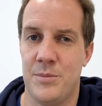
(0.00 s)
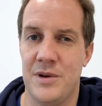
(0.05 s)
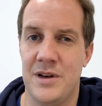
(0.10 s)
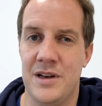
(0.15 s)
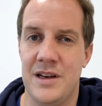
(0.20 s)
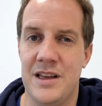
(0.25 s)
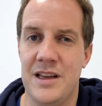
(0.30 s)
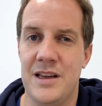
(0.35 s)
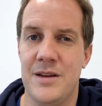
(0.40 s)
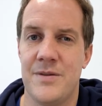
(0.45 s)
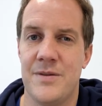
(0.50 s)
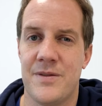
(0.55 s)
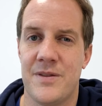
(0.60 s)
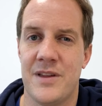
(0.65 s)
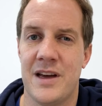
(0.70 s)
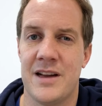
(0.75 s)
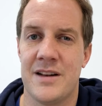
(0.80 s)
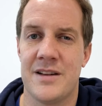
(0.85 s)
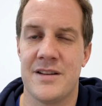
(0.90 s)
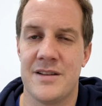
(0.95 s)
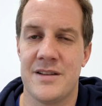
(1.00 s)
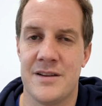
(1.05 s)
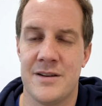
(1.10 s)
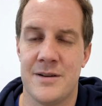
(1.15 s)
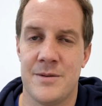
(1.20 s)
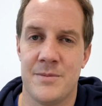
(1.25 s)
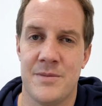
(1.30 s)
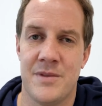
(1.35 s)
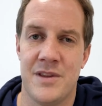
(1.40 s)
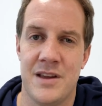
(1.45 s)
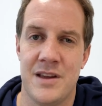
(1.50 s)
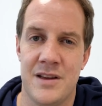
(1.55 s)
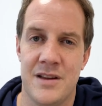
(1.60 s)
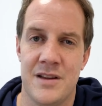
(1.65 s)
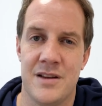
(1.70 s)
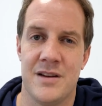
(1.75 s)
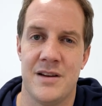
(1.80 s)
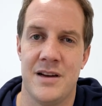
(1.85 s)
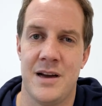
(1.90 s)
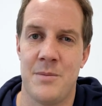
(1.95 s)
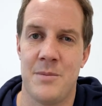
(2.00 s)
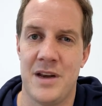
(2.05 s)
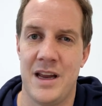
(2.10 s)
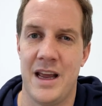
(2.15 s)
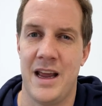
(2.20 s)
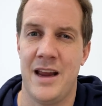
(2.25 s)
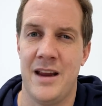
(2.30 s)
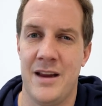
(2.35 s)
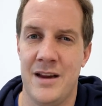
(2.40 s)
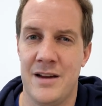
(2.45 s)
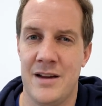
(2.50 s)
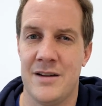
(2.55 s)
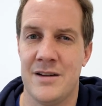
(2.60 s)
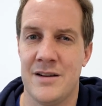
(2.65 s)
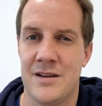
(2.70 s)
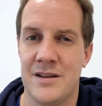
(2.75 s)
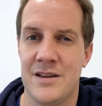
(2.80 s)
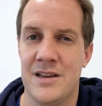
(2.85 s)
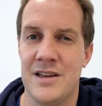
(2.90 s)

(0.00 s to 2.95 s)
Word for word: believe that um, the M&A uh,